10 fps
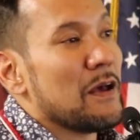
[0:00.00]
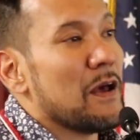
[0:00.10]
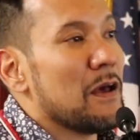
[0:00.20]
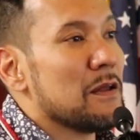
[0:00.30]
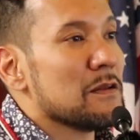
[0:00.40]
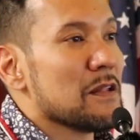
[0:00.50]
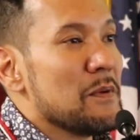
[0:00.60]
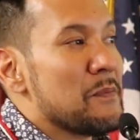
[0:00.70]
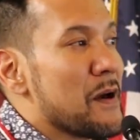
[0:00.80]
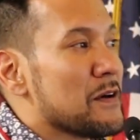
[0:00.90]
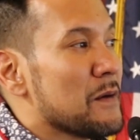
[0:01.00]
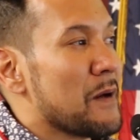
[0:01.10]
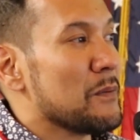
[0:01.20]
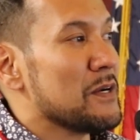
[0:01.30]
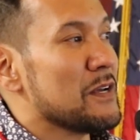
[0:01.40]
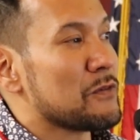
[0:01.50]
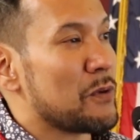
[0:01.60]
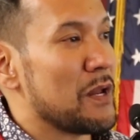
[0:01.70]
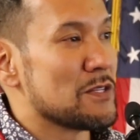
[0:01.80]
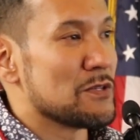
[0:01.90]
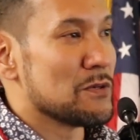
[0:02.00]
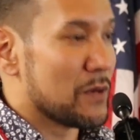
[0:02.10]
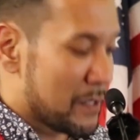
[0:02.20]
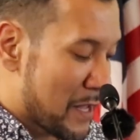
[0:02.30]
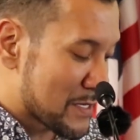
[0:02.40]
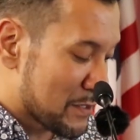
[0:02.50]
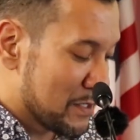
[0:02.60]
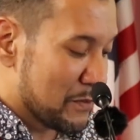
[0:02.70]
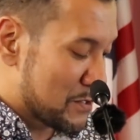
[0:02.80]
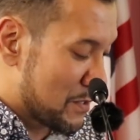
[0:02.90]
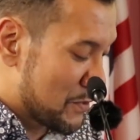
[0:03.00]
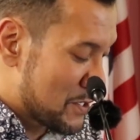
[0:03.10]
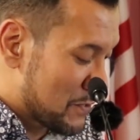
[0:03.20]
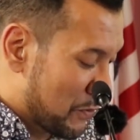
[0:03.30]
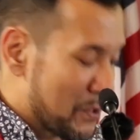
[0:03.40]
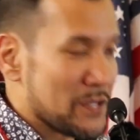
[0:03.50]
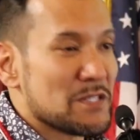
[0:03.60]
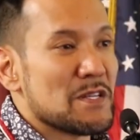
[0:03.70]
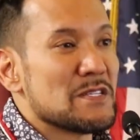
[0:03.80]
And let me back up. I want to give credit to Alaska Legal Services for this.